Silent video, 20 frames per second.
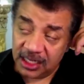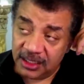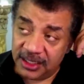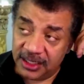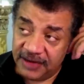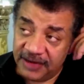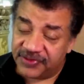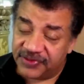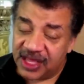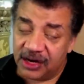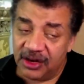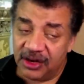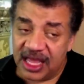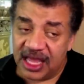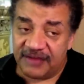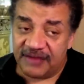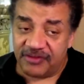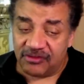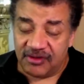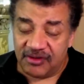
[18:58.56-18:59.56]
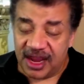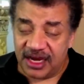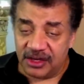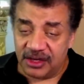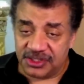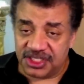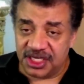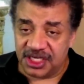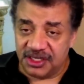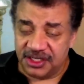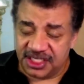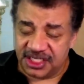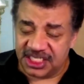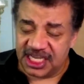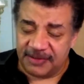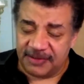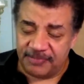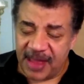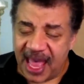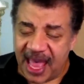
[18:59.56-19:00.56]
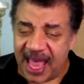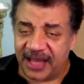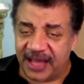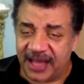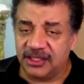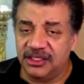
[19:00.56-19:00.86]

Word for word: if they don't have a radio signal to send back,